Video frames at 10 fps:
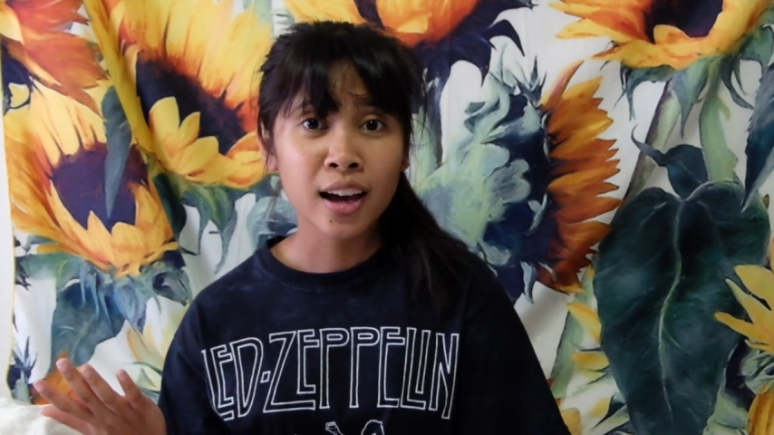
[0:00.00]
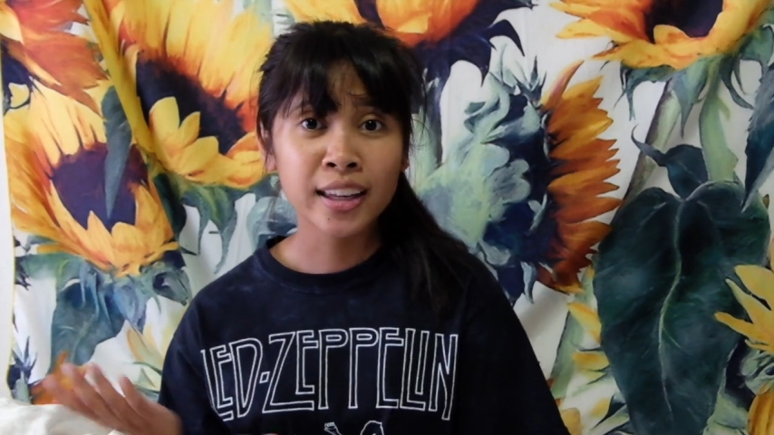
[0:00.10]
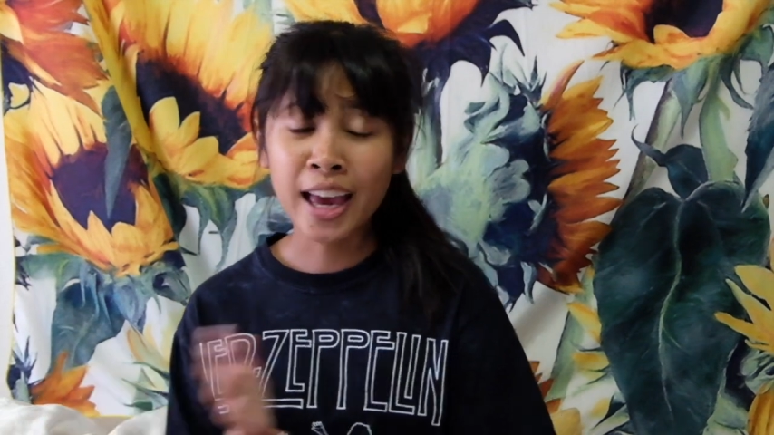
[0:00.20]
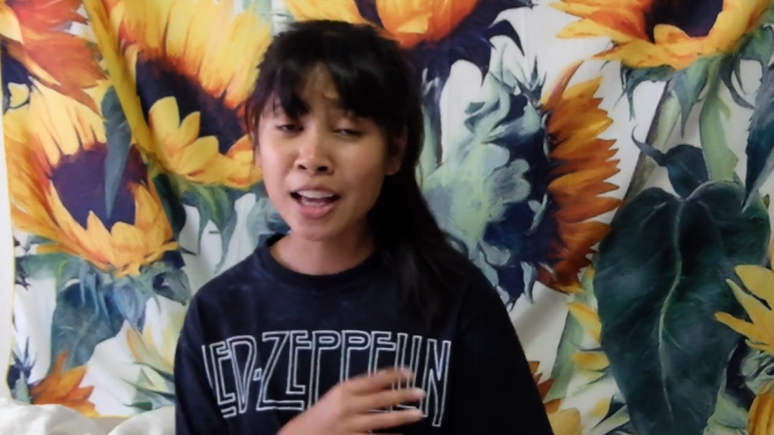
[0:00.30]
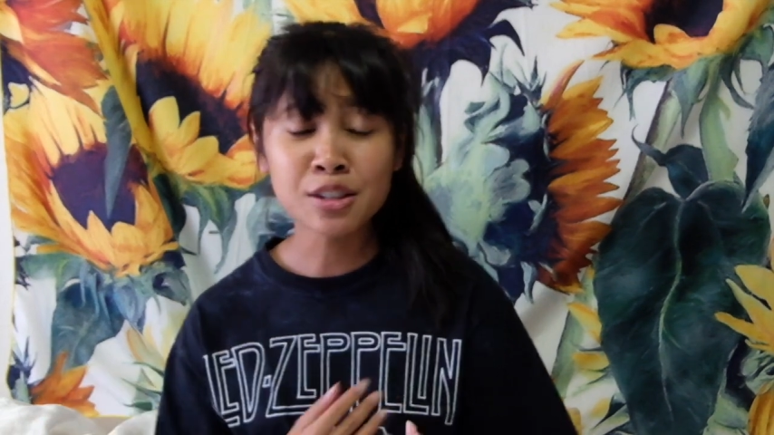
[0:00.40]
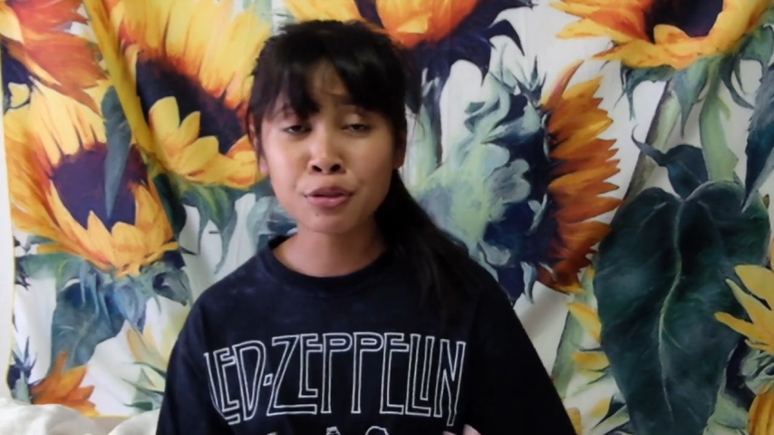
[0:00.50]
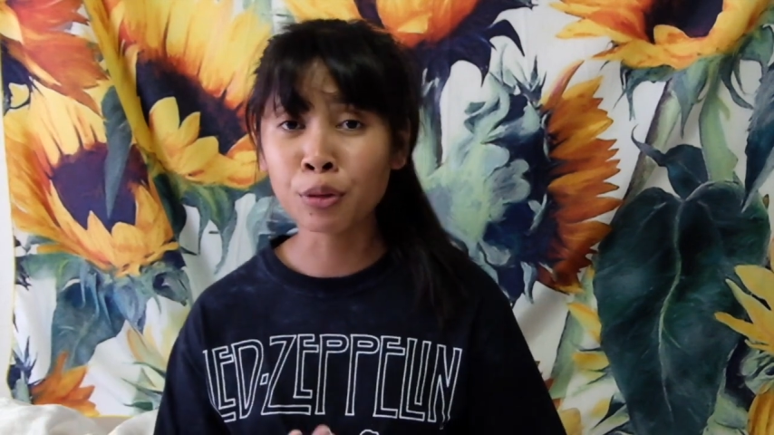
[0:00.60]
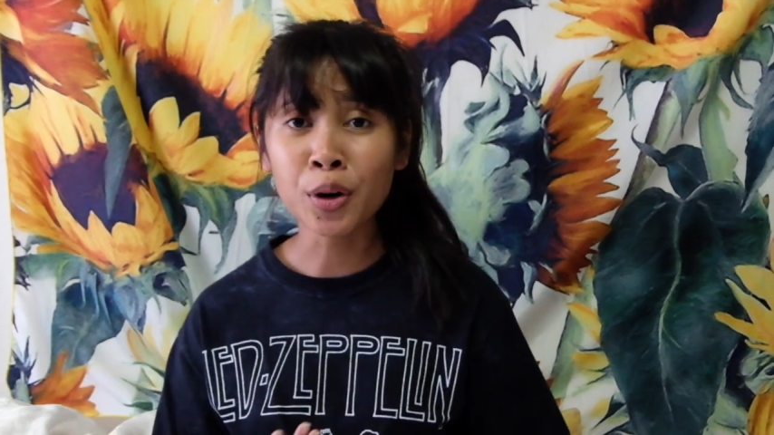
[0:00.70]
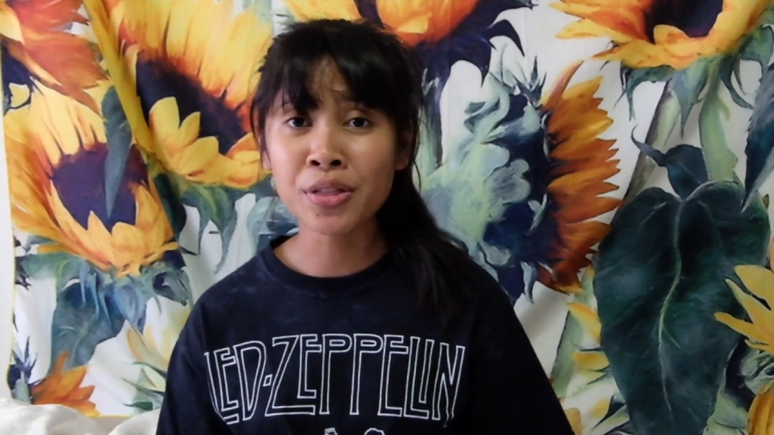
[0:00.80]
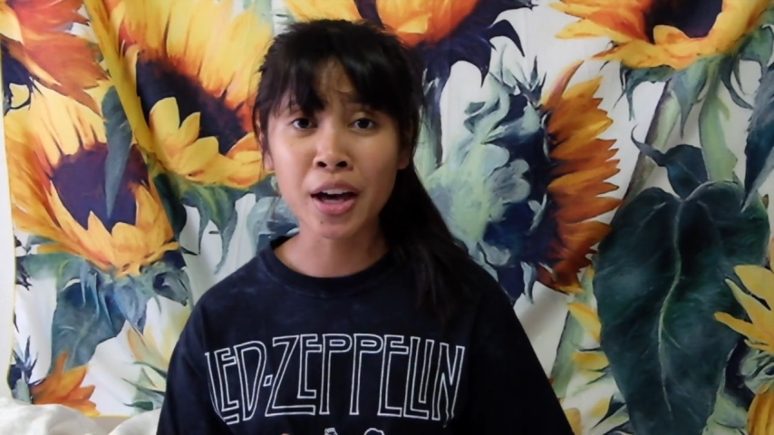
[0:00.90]
can't
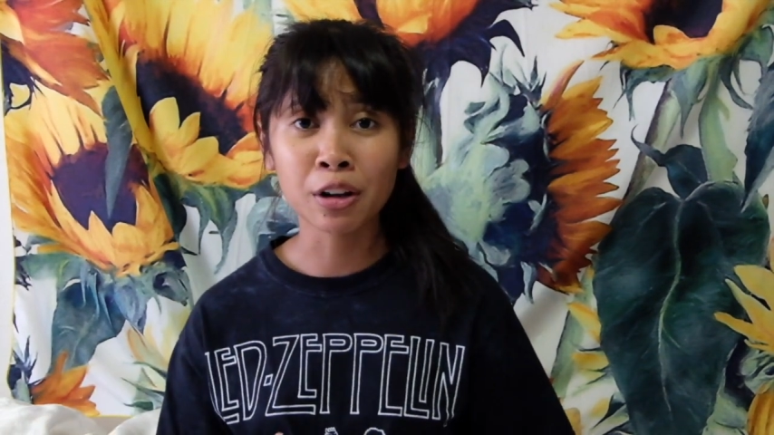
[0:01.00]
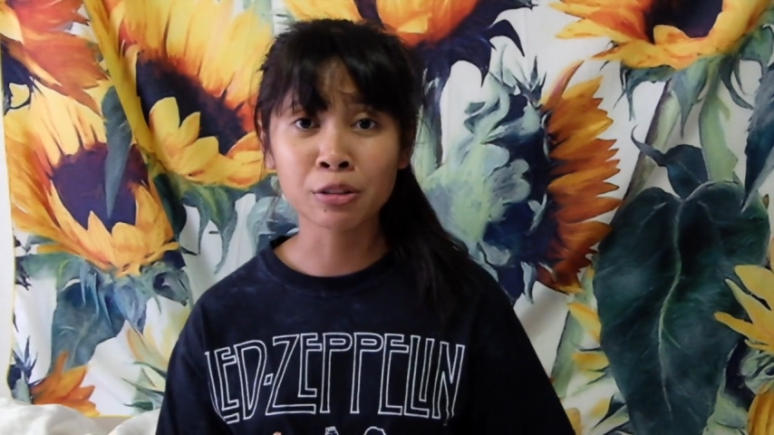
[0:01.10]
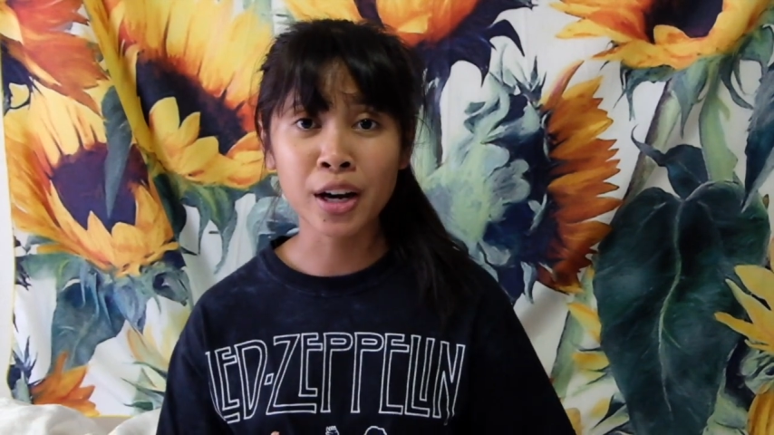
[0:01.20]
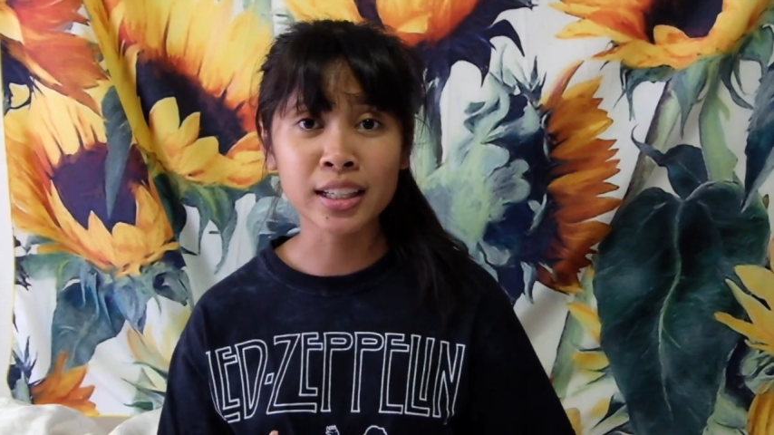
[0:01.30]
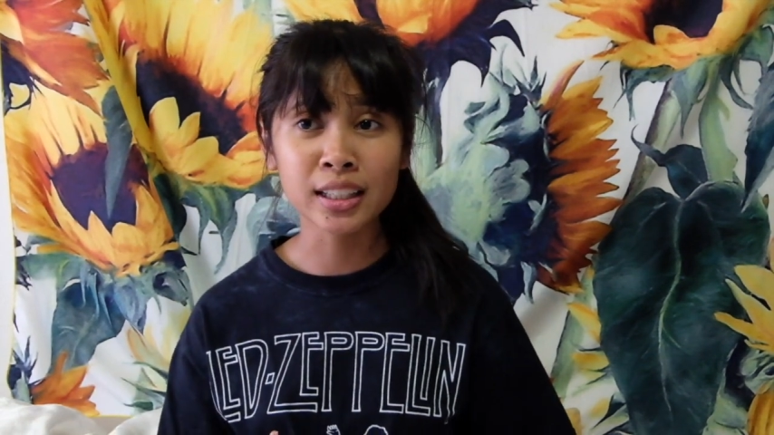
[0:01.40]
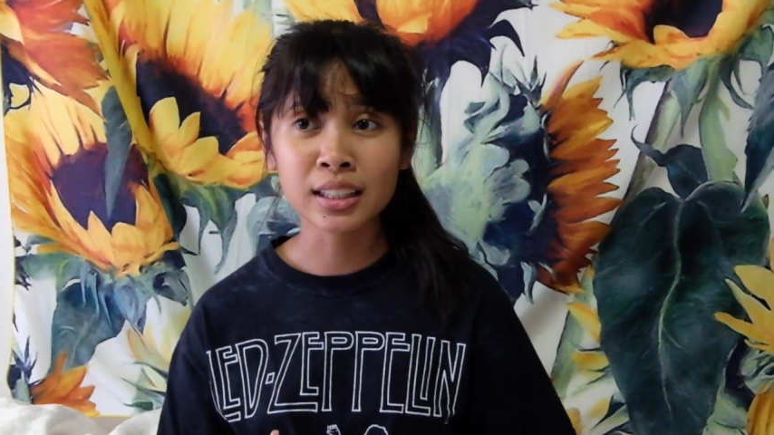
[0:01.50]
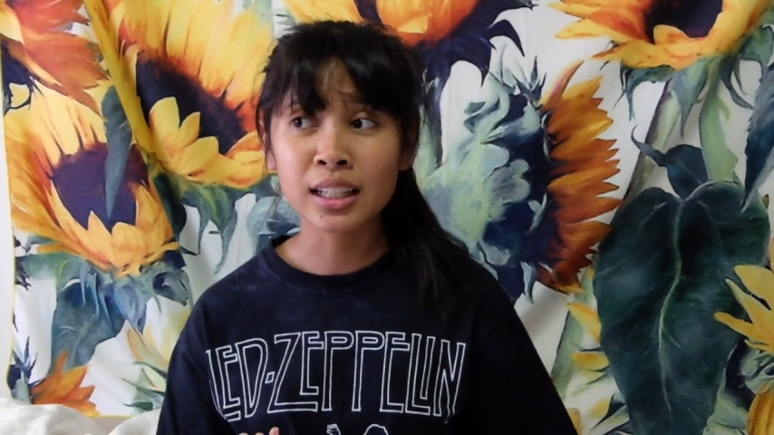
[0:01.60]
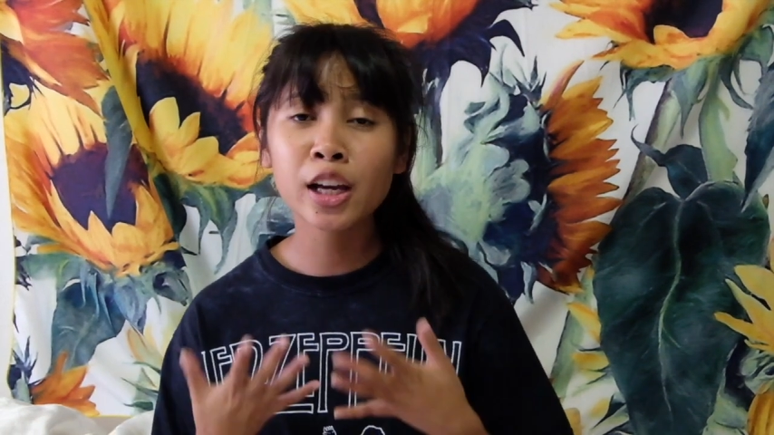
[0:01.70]
afford that already.